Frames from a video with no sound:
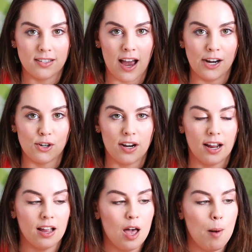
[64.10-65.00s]
as
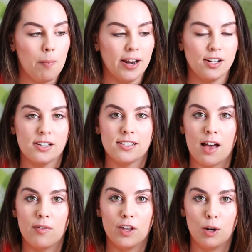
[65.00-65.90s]
hydrating, but it does
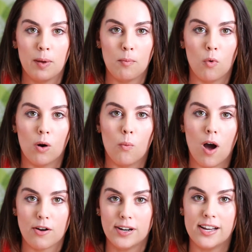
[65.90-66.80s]
have a little bit more
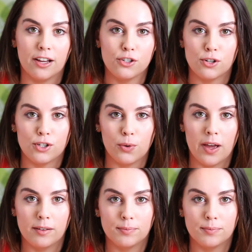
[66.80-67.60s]
watery texture to it.